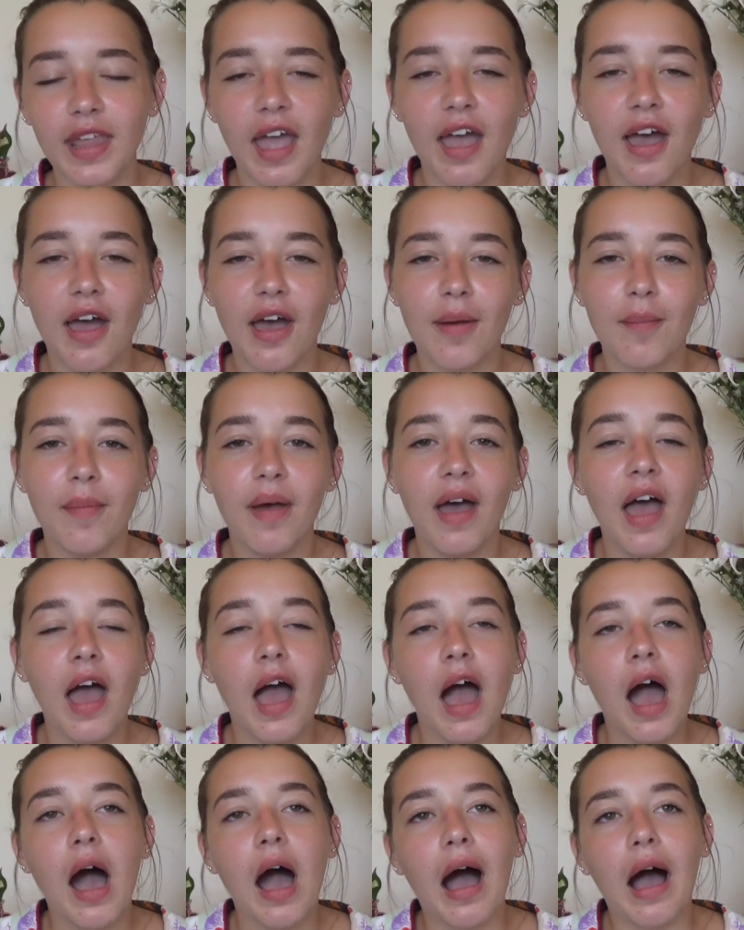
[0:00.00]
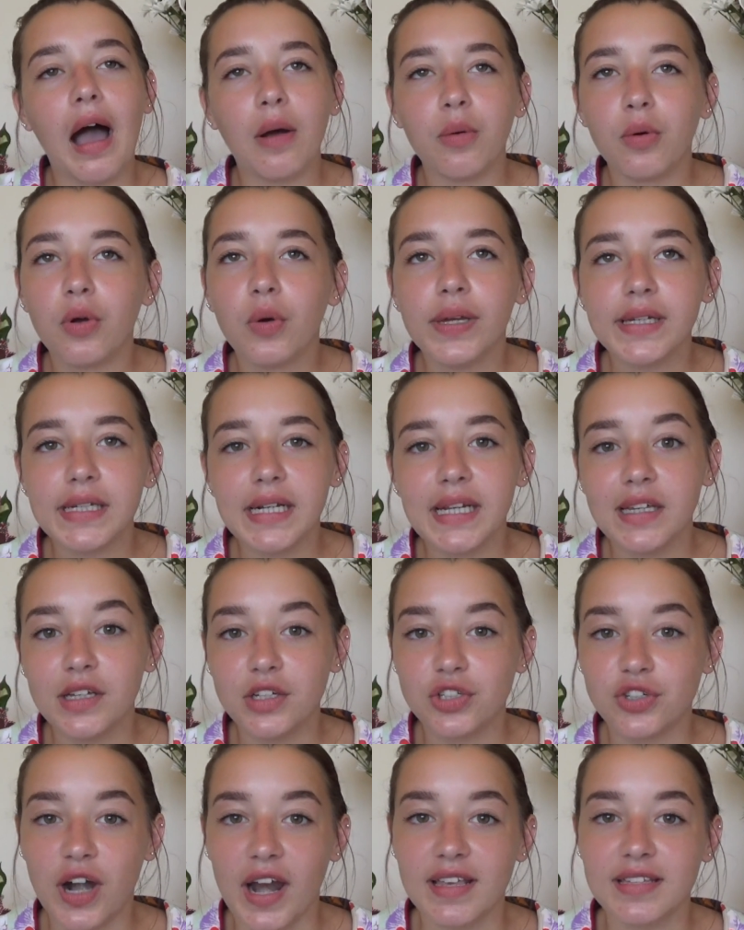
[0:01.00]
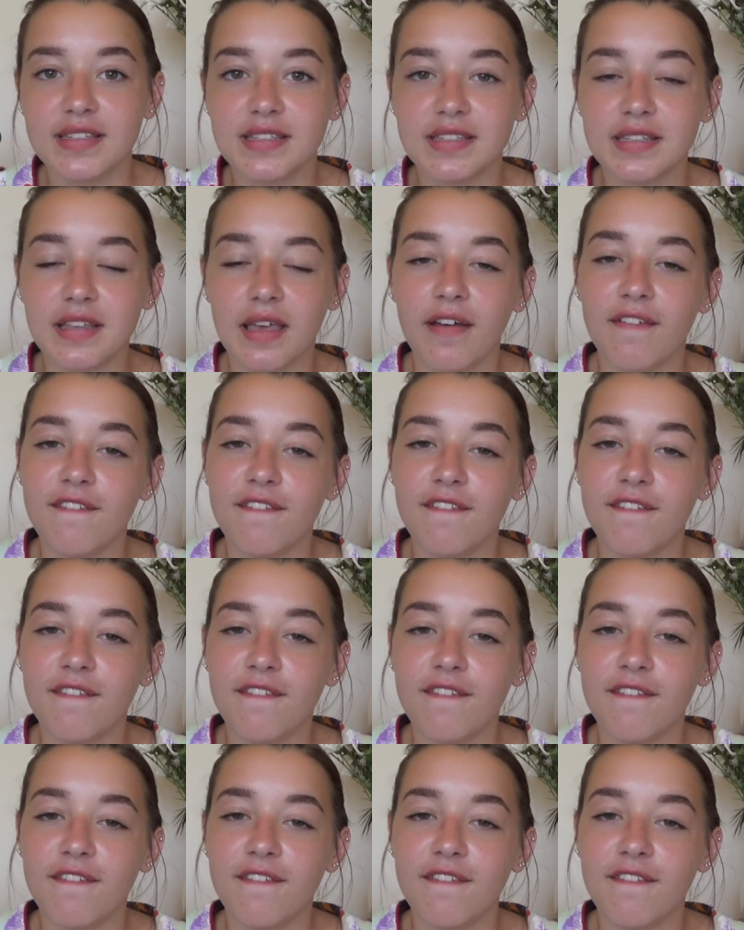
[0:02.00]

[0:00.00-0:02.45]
I will quickly address